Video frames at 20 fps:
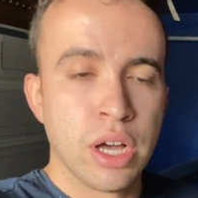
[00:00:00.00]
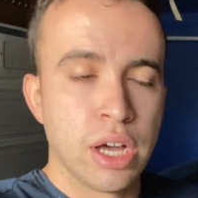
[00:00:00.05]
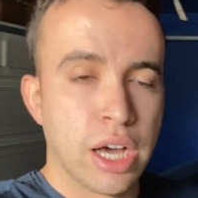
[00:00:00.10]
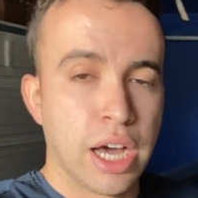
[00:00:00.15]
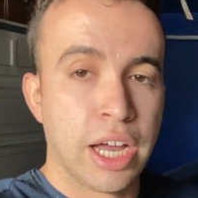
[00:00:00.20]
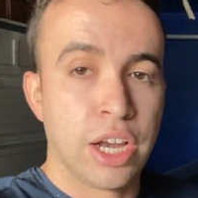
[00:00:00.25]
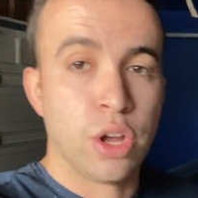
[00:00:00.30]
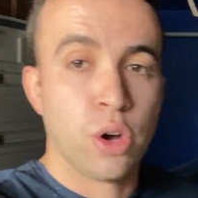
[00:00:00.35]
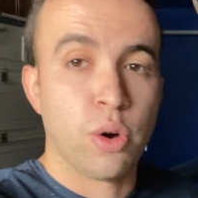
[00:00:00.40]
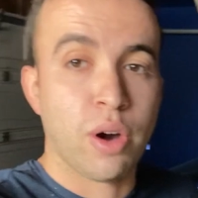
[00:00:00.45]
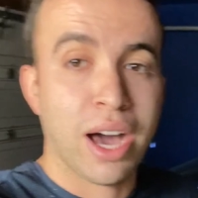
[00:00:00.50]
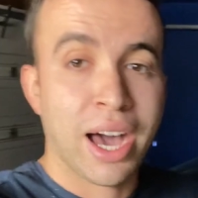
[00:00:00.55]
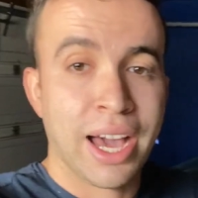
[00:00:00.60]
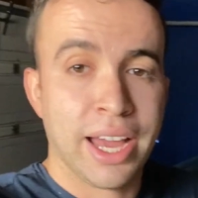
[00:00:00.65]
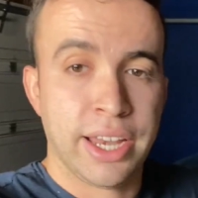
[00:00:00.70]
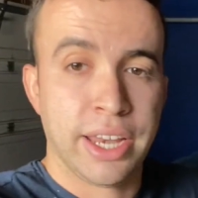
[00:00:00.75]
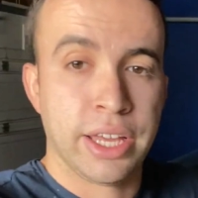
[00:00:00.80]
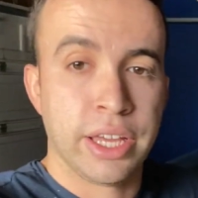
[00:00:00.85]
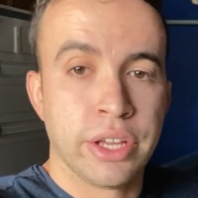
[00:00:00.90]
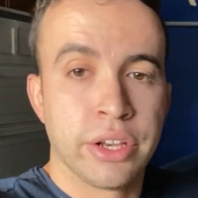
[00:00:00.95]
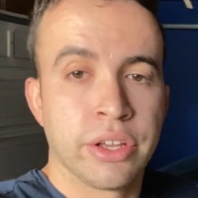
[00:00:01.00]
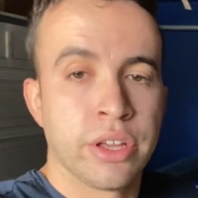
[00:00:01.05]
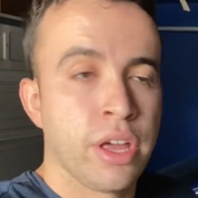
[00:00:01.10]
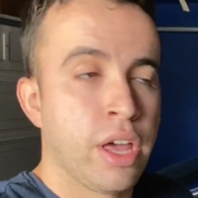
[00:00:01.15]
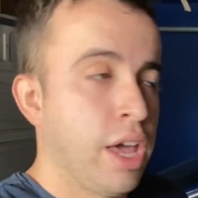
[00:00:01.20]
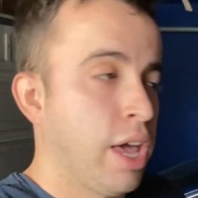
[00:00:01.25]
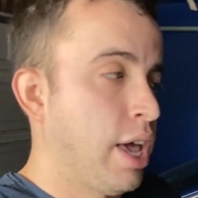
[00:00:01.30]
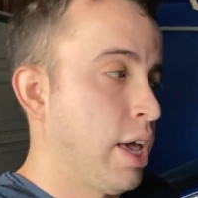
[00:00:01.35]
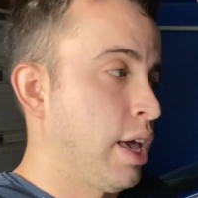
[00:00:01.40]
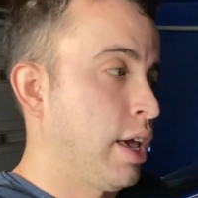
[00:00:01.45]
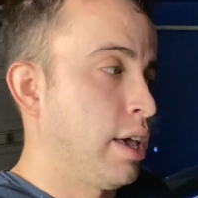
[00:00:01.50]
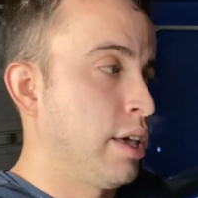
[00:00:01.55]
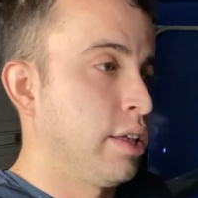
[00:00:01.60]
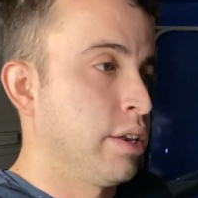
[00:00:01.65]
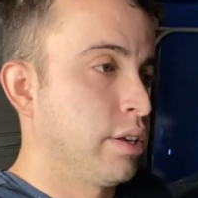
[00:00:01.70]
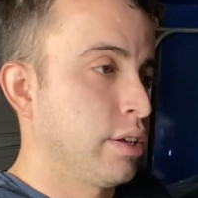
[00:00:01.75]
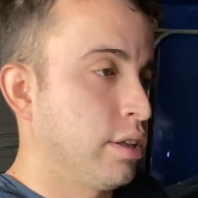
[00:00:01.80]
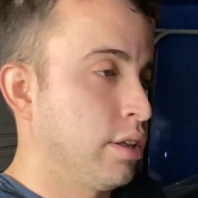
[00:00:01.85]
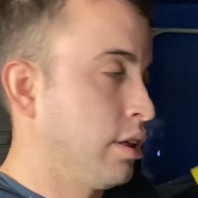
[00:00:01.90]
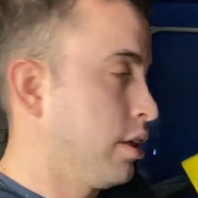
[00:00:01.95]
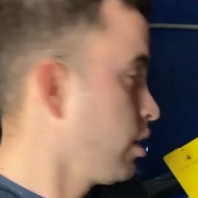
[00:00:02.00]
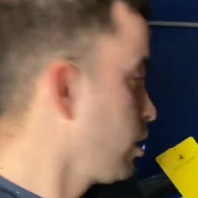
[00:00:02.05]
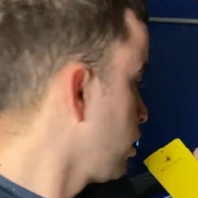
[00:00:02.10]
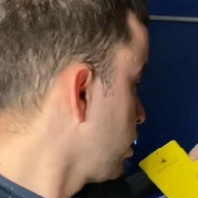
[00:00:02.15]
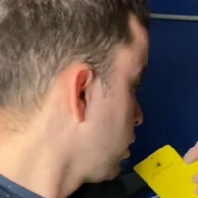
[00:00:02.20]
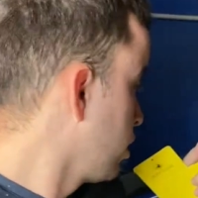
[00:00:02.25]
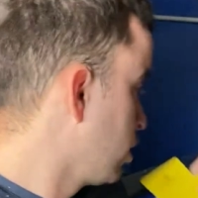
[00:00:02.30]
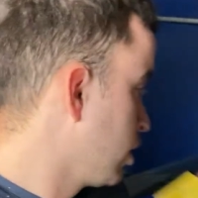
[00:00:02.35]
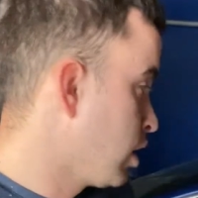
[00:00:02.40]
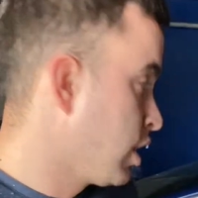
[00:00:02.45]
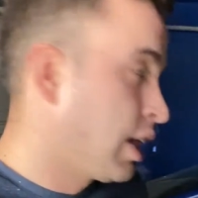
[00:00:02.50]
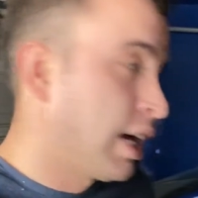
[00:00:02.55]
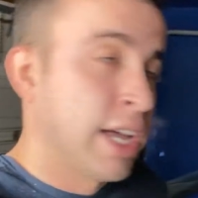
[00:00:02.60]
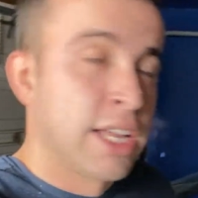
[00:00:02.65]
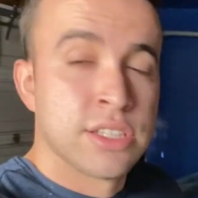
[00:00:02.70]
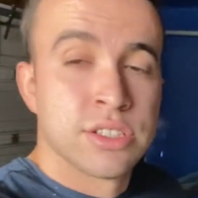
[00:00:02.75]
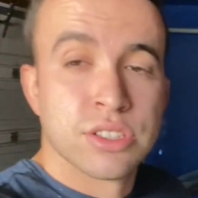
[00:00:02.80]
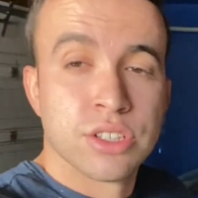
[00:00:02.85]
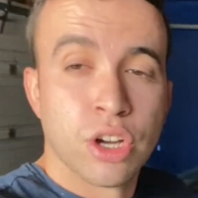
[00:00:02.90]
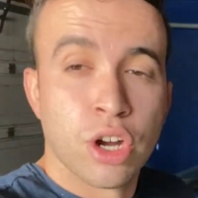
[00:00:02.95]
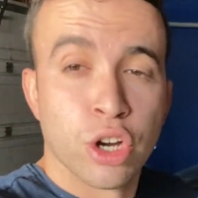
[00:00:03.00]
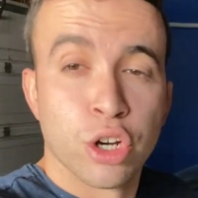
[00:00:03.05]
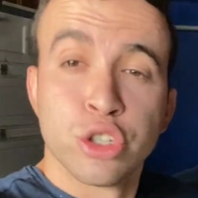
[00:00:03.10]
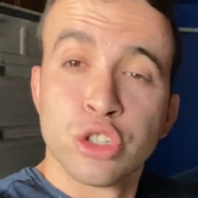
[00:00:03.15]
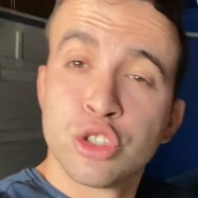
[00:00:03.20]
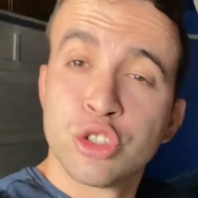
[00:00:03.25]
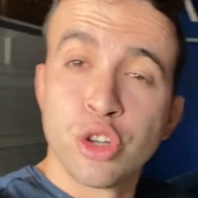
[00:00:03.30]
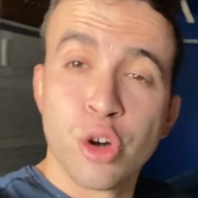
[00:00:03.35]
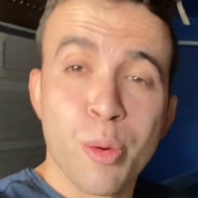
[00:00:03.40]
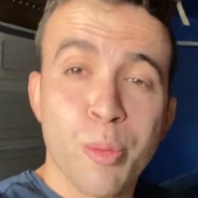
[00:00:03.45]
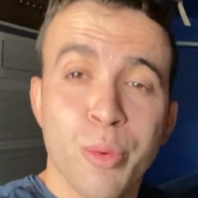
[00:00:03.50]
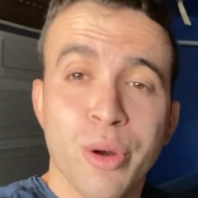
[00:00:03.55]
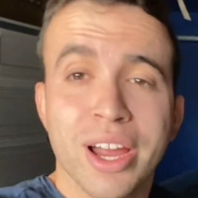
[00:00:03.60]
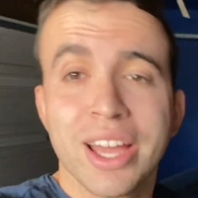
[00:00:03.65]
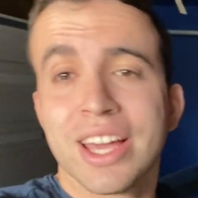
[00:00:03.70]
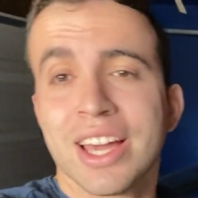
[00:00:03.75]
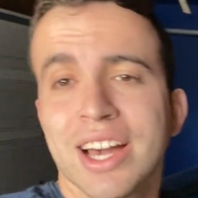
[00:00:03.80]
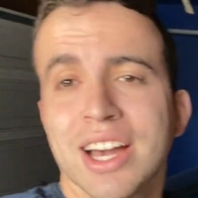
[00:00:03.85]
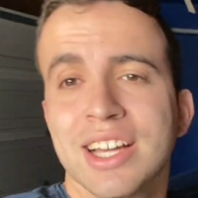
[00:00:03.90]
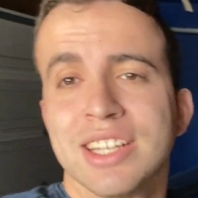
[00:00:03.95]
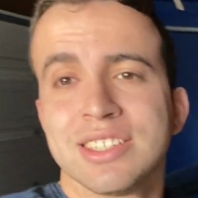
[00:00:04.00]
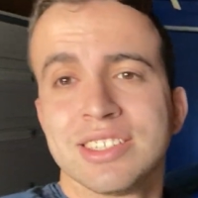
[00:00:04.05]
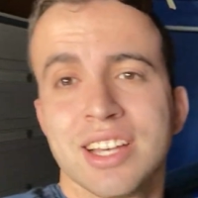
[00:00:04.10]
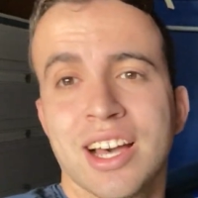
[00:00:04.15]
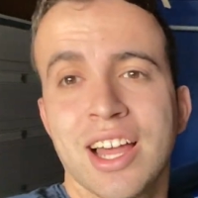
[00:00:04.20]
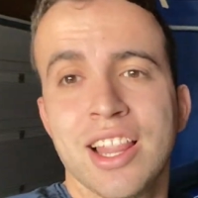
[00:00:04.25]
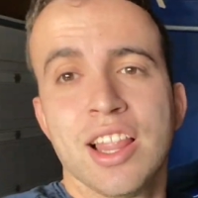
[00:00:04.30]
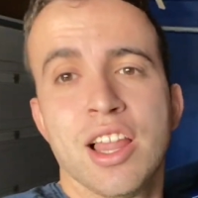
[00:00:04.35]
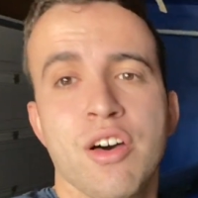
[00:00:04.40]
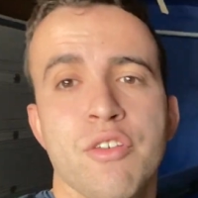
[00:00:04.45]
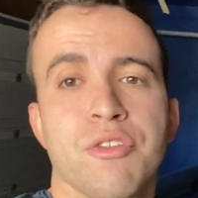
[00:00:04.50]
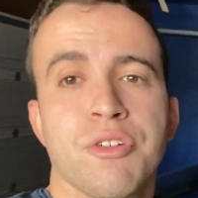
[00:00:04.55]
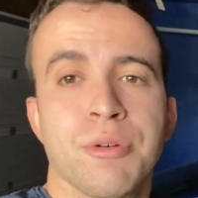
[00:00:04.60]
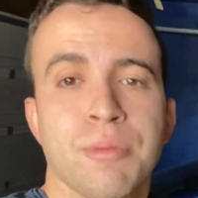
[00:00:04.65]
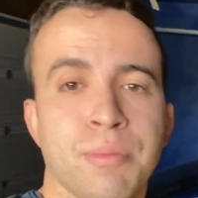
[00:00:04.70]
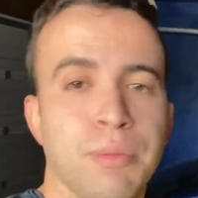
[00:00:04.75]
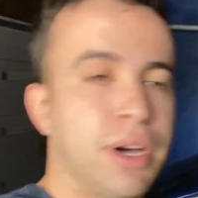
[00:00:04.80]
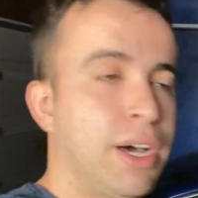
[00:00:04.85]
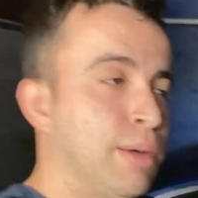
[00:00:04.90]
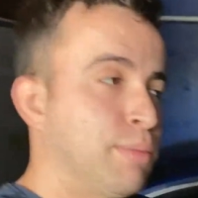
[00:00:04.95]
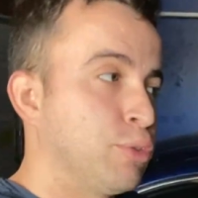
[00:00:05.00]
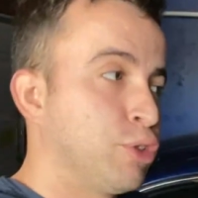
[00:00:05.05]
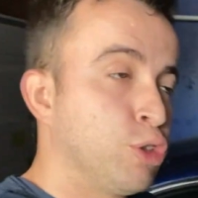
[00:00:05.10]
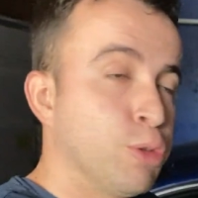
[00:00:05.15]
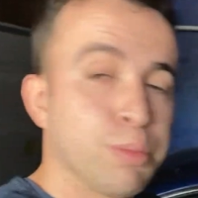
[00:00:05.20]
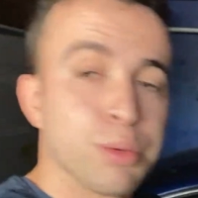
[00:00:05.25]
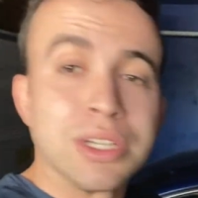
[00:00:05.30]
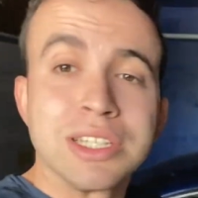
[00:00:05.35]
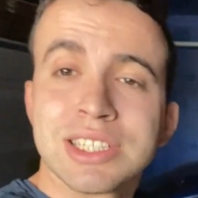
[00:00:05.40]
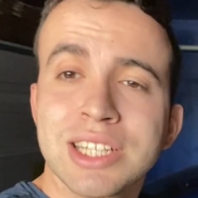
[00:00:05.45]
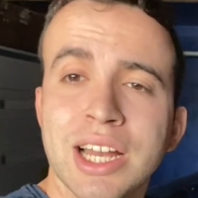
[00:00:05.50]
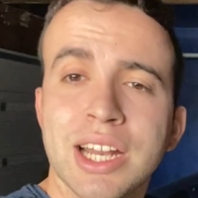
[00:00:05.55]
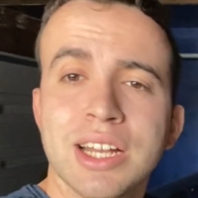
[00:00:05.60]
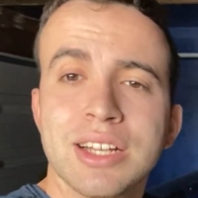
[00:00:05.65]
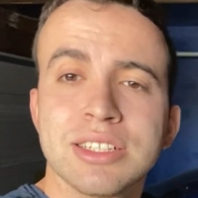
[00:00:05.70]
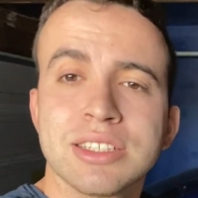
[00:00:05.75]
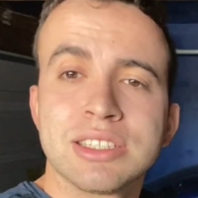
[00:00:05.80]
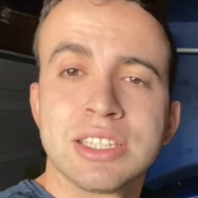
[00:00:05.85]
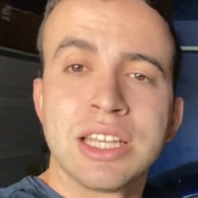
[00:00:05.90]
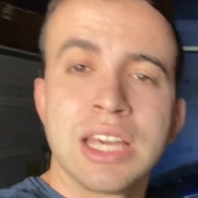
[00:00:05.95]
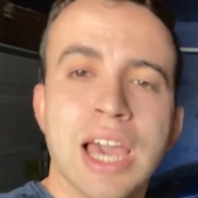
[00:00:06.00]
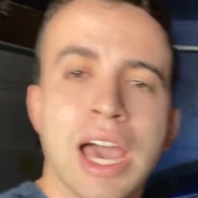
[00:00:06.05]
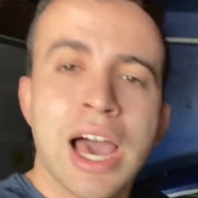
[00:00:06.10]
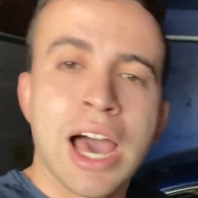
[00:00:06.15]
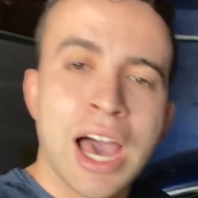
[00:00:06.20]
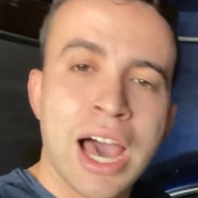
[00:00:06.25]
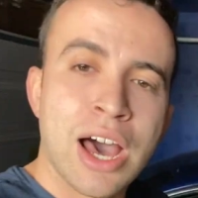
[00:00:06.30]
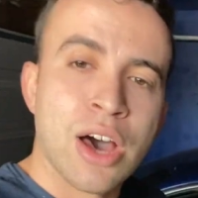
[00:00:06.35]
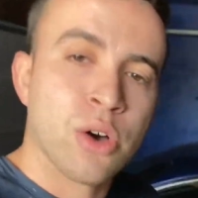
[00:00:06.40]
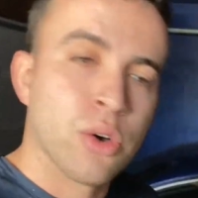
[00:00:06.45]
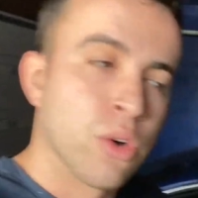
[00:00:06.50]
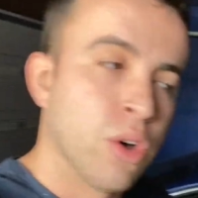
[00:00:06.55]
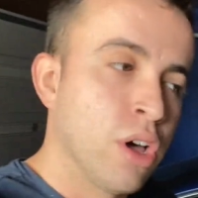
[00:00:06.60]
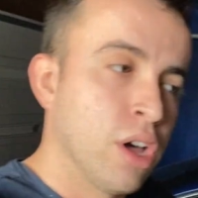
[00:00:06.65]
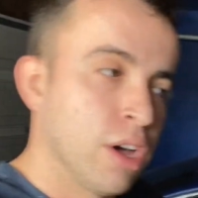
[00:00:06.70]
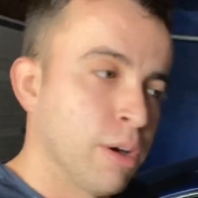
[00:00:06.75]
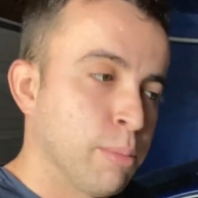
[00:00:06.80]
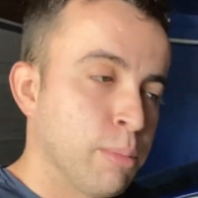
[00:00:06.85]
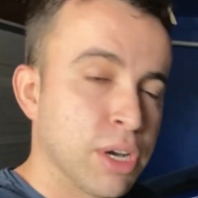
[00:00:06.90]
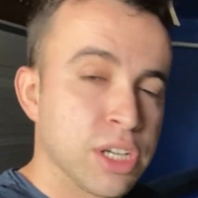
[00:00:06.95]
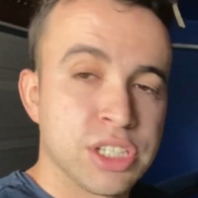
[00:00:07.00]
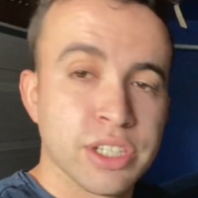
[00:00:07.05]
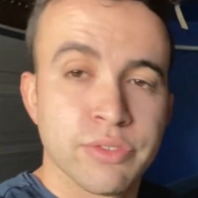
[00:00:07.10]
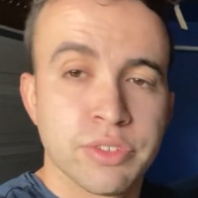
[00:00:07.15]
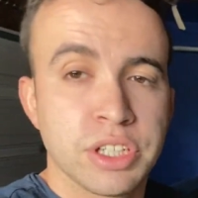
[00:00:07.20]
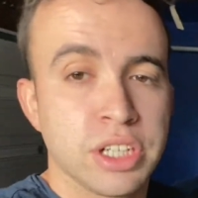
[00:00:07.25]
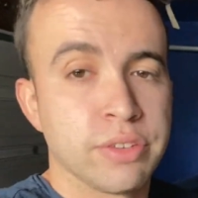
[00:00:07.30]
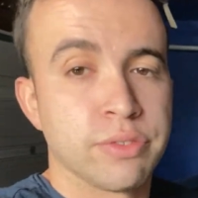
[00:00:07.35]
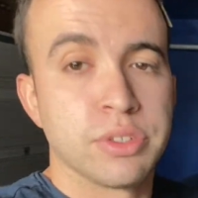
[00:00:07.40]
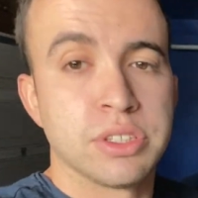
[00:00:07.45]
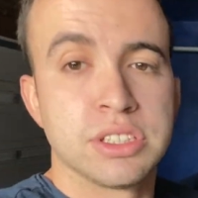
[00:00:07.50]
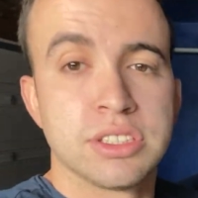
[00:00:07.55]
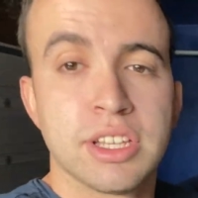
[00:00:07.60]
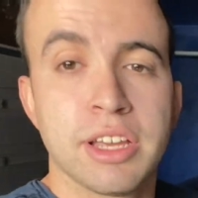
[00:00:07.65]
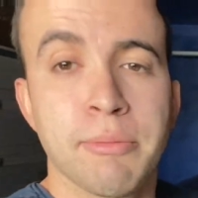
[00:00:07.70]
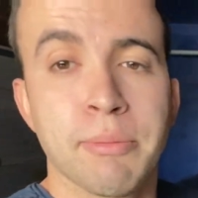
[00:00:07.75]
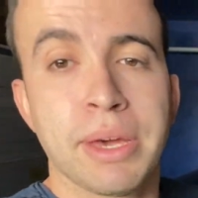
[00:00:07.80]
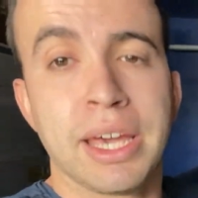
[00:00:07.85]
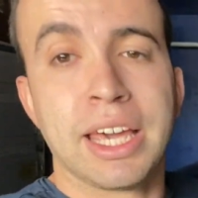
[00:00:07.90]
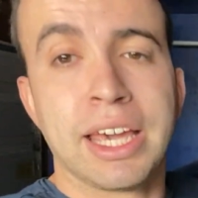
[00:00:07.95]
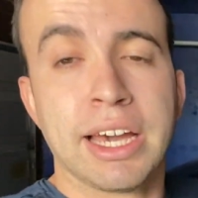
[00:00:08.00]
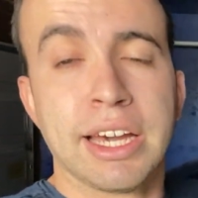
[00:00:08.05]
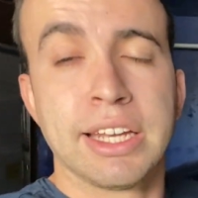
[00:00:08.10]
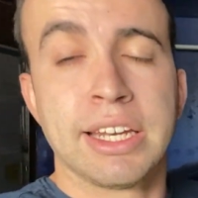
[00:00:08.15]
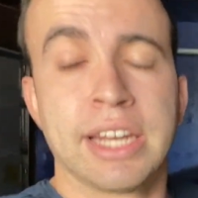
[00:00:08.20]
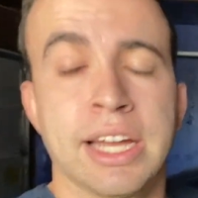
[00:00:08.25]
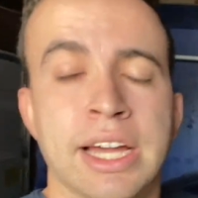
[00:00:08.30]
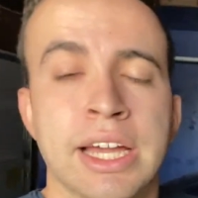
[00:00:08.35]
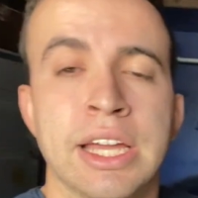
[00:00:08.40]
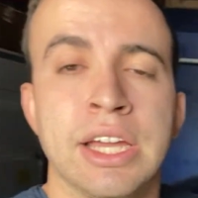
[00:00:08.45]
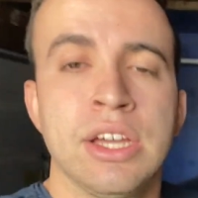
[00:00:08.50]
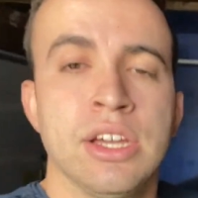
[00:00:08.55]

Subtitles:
I know I did, and the lights are so bright, guys. I love them. I'm super excited to see how much of a difference they make at night.